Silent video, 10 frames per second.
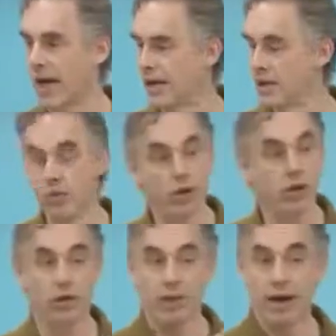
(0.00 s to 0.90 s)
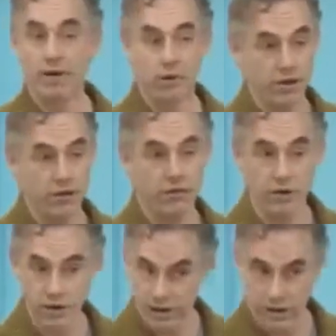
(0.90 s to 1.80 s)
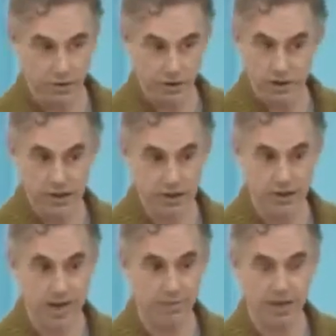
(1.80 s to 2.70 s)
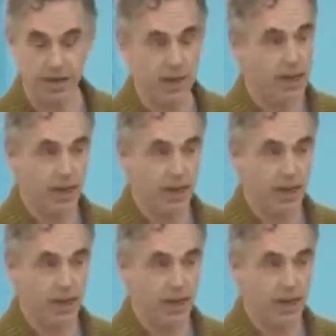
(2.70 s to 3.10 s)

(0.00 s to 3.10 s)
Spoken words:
And you look around you in universities, you can see this happening.